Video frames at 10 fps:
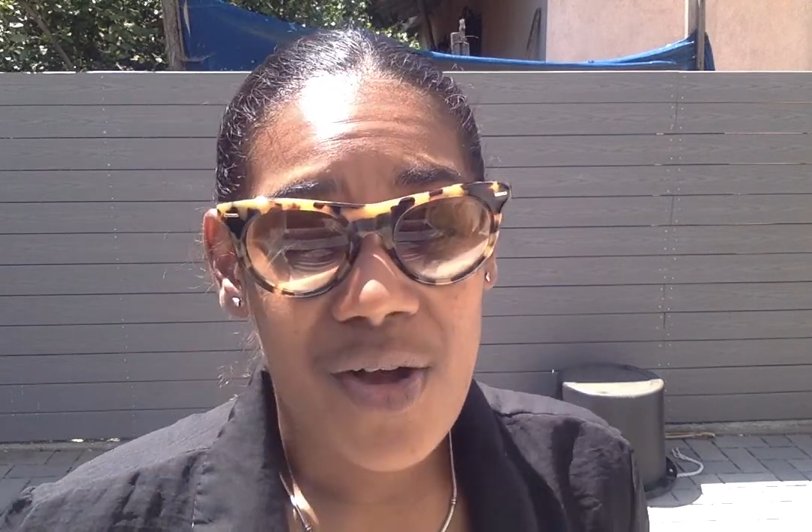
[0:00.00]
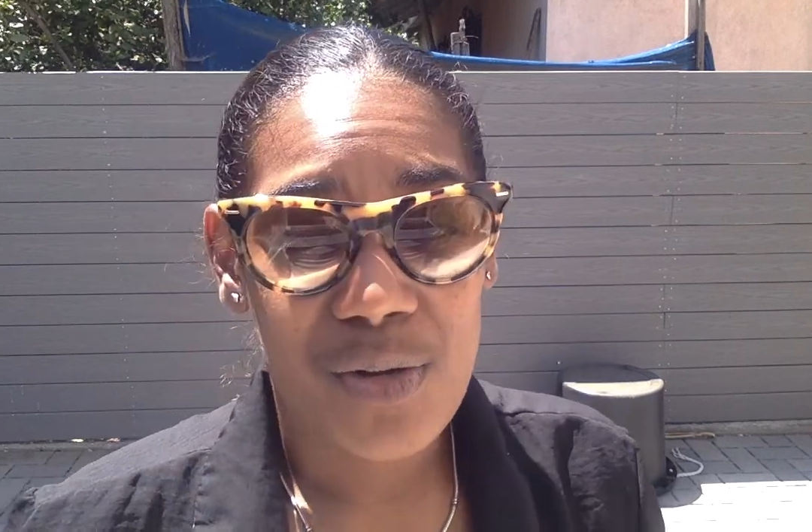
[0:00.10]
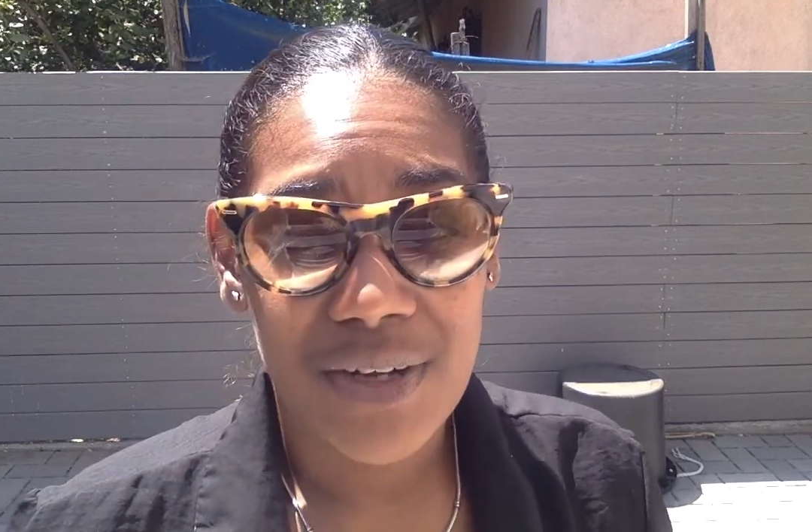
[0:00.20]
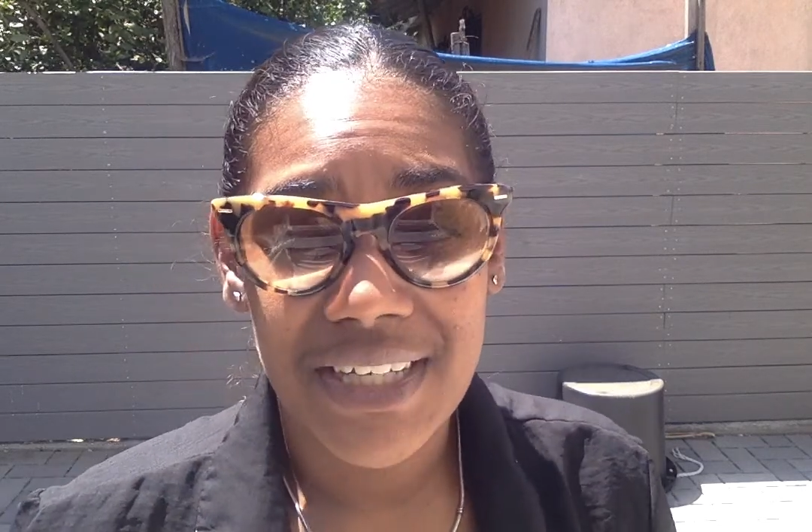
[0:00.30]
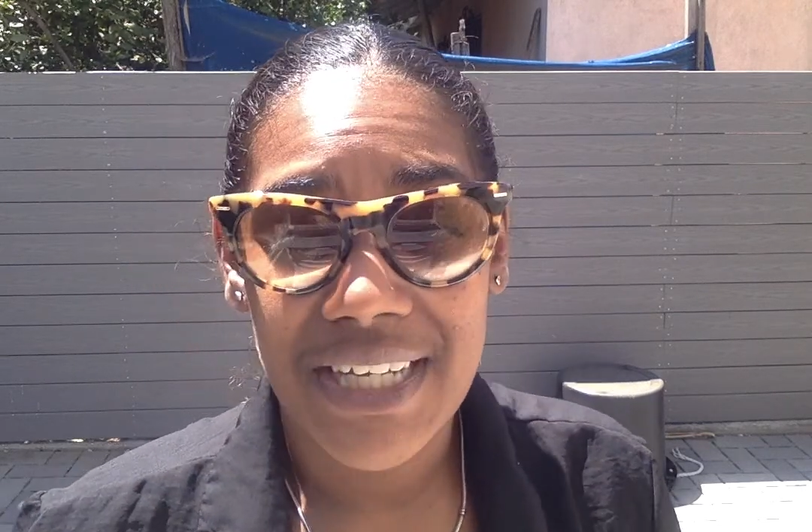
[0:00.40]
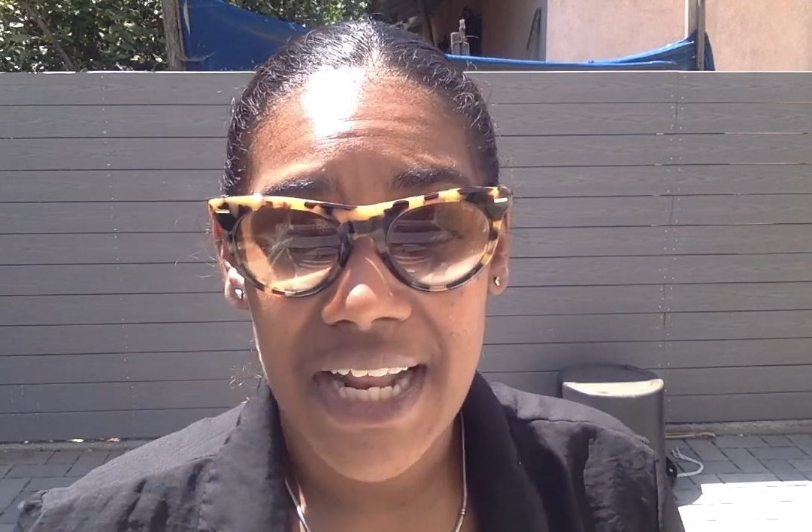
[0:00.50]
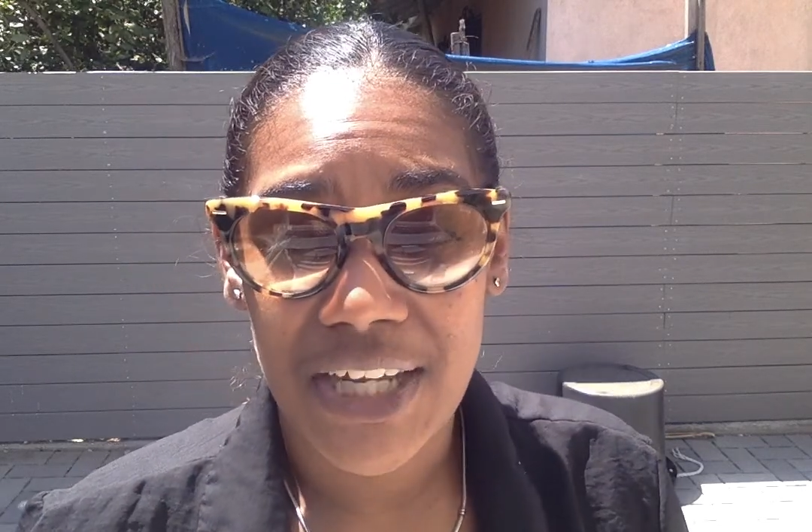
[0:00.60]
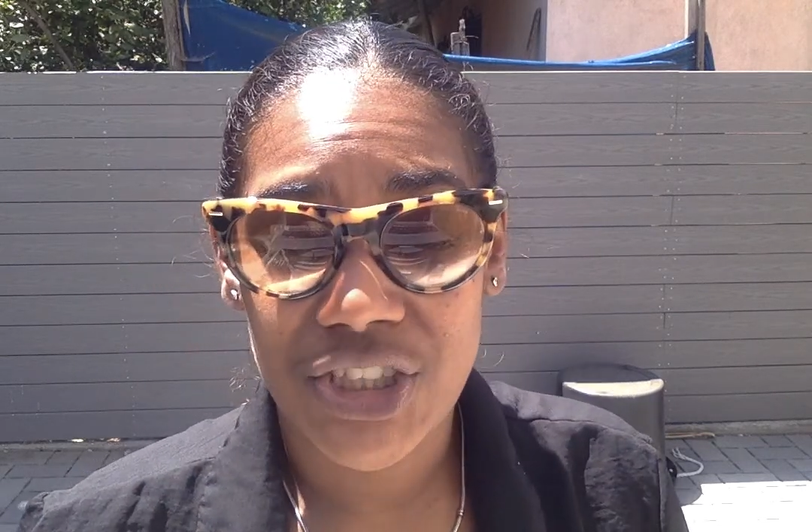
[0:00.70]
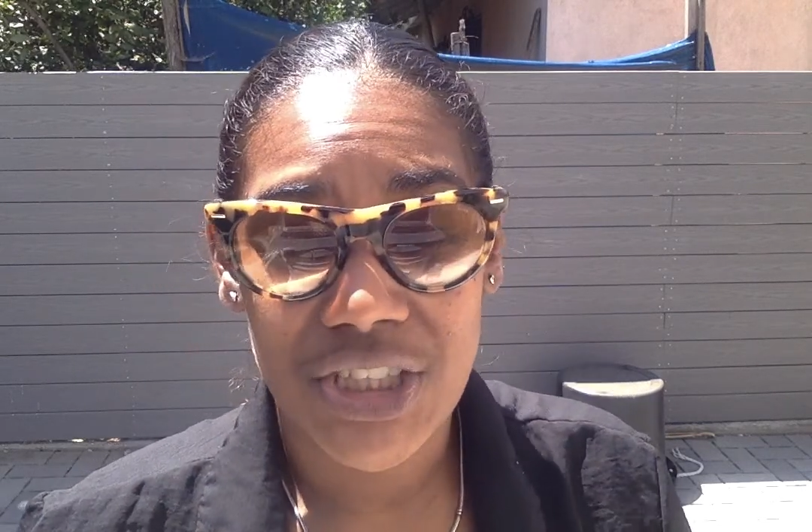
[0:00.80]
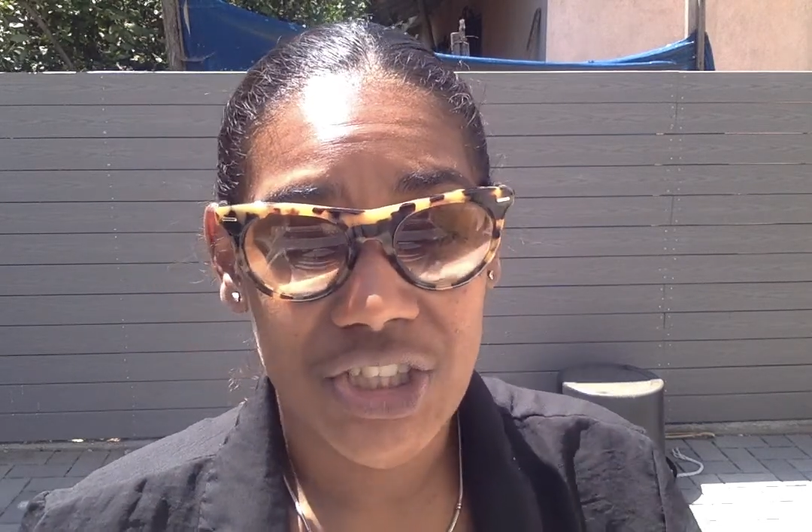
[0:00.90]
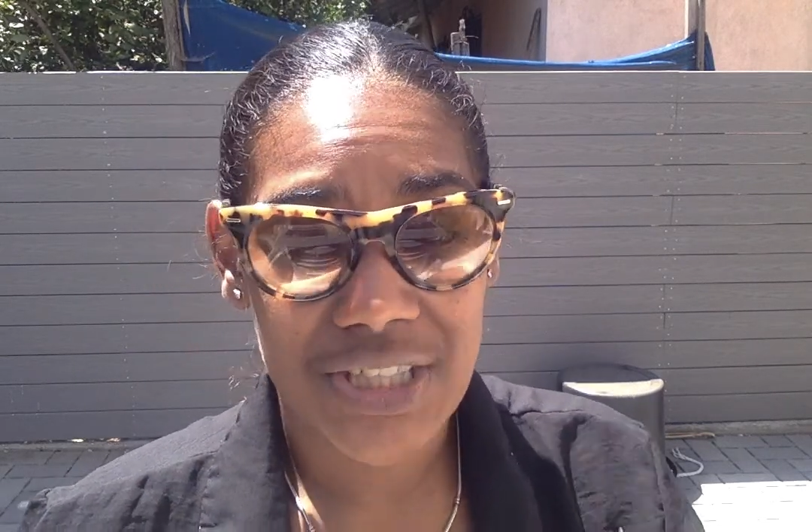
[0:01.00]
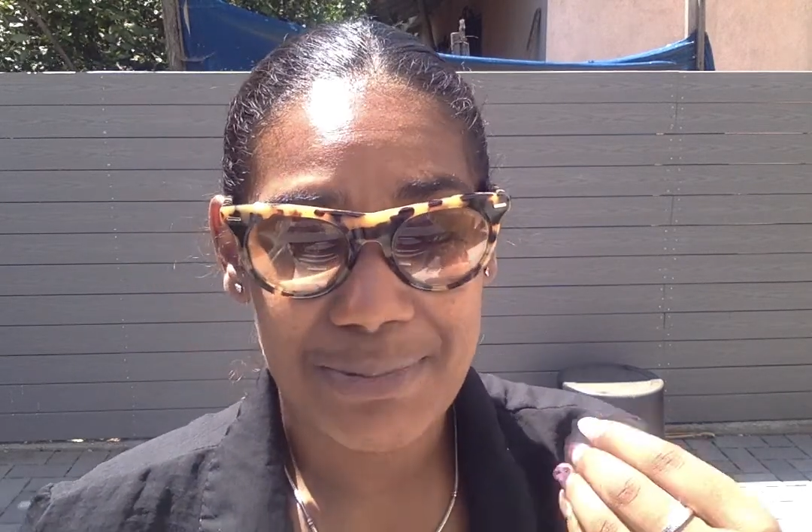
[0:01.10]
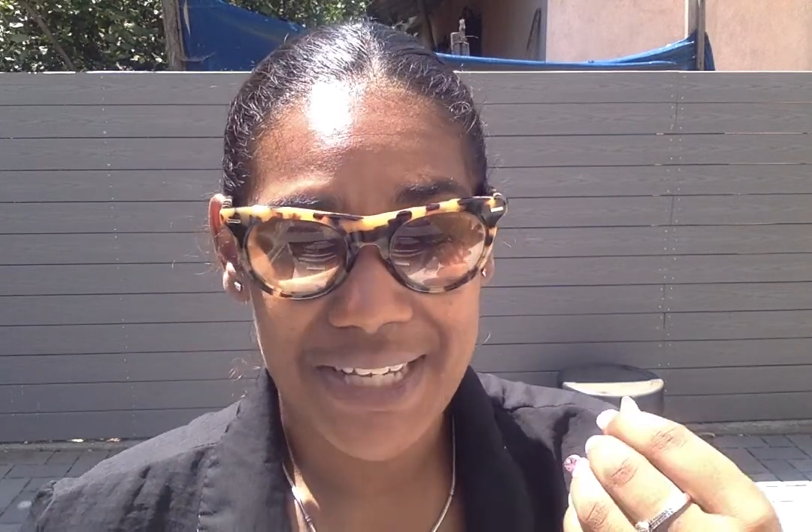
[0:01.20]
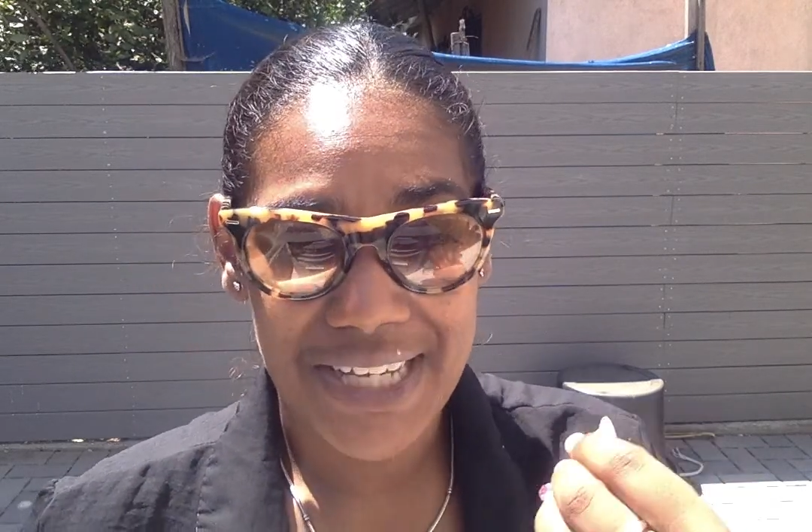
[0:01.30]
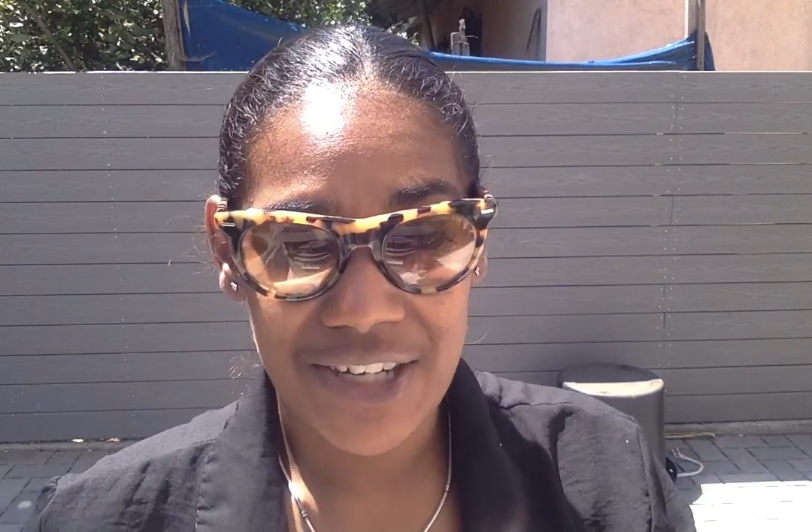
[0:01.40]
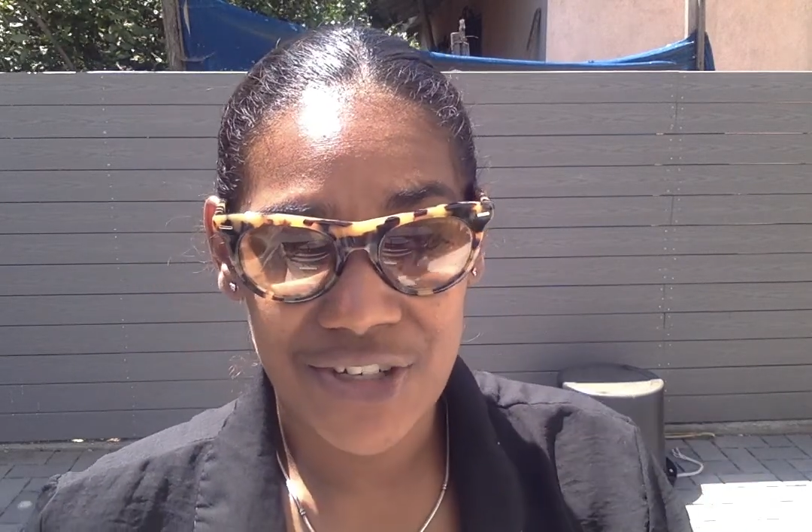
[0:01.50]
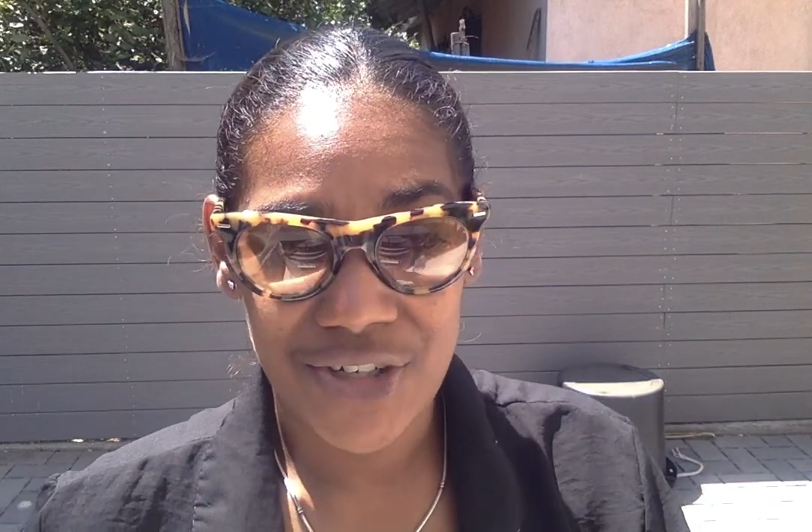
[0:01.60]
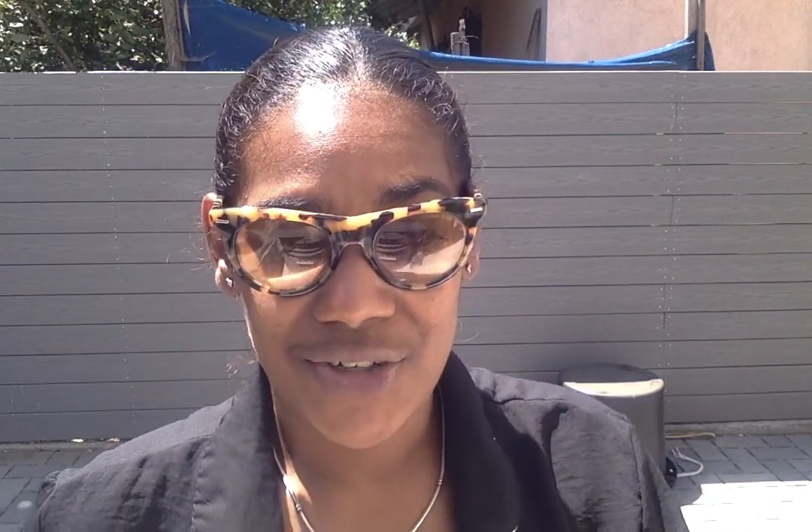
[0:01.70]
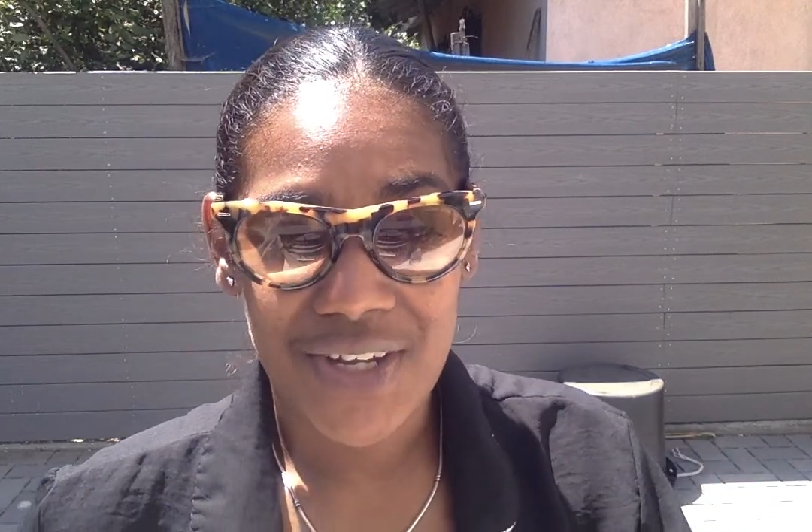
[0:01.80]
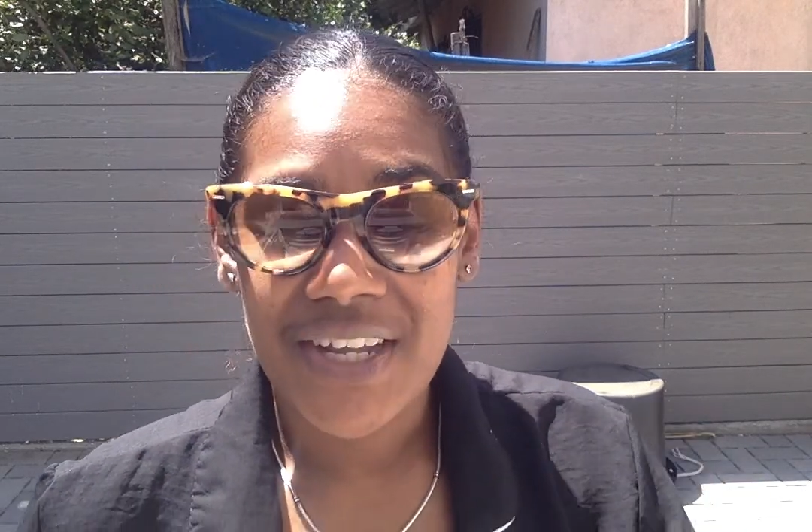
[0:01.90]
or it can actually just be
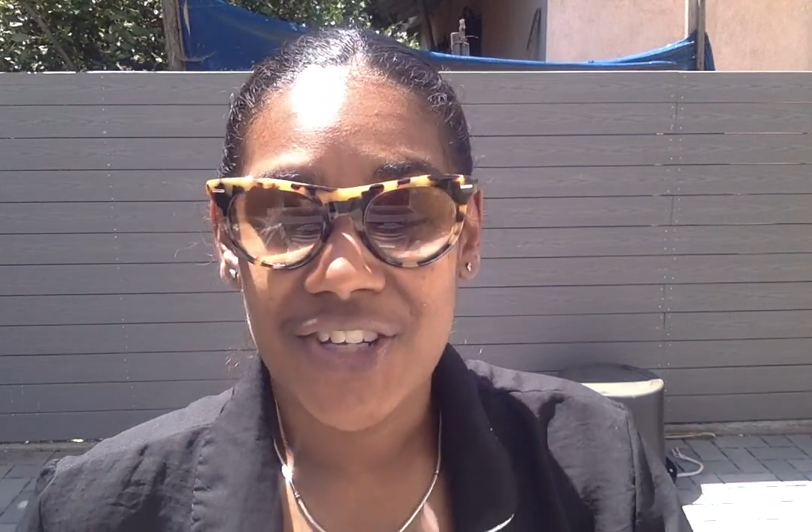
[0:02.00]
inner,